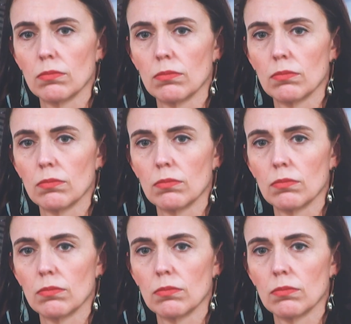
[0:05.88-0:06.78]

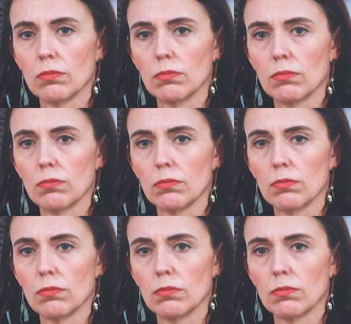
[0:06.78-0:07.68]

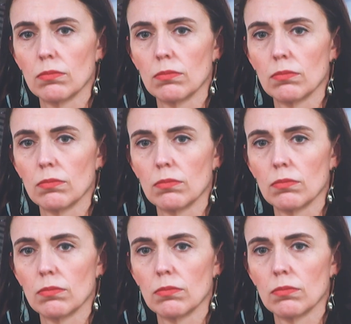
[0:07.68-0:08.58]

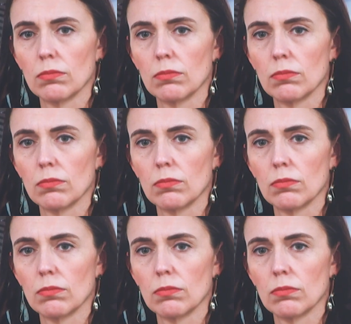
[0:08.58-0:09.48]

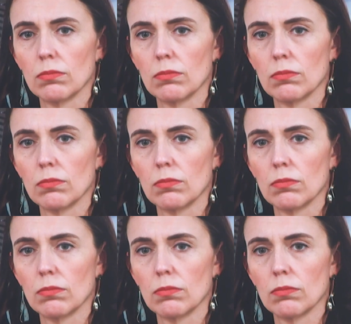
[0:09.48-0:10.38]

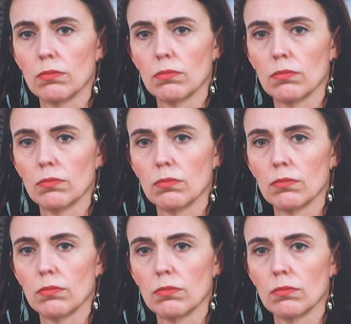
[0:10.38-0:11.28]

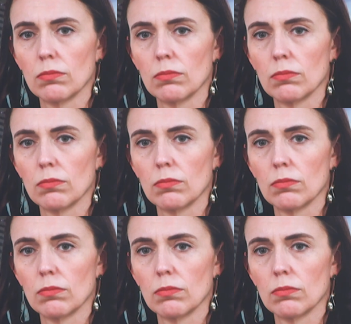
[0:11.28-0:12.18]

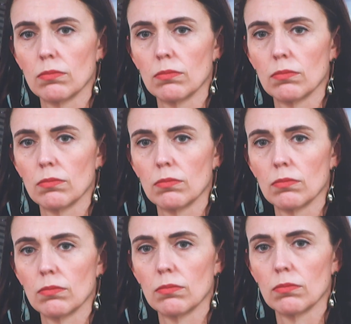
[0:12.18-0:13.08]

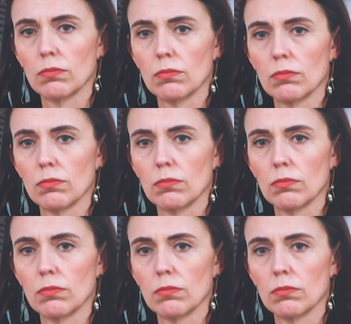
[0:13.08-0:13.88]
(not speaking)